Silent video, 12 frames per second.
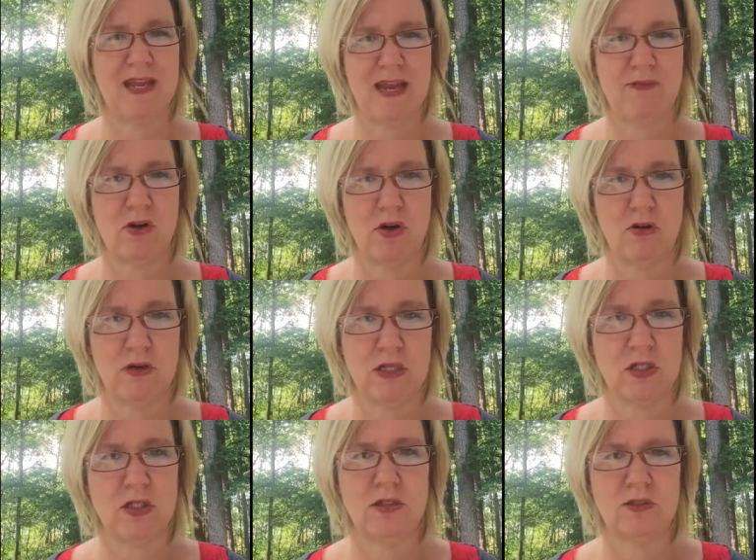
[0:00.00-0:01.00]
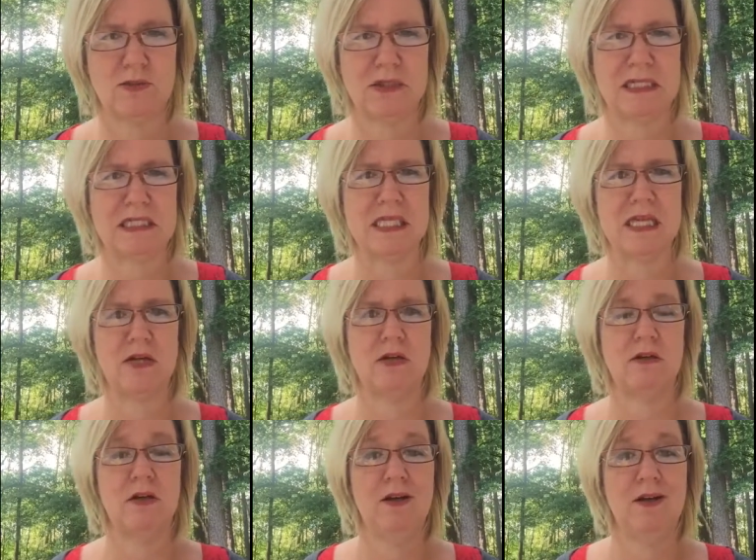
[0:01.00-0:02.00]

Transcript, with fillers: they have their own issues because they're